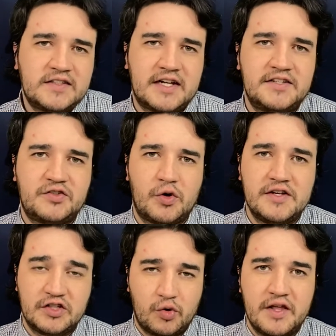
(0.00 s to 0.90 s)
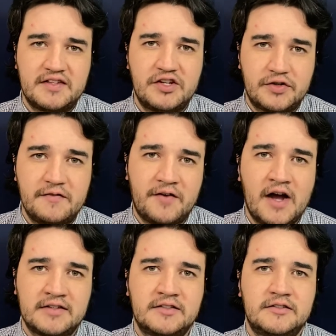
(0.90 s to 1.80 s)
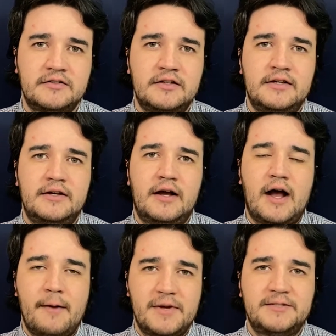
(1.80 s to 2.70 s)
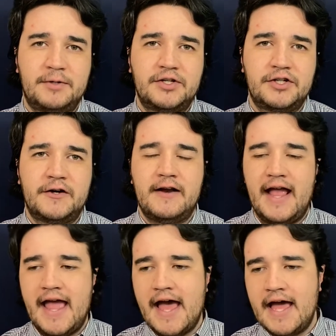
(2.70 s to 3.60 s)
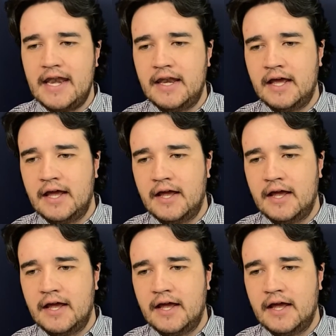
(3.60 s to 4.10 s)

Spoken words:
Side Story is a 20th Century Fox Best Picture, and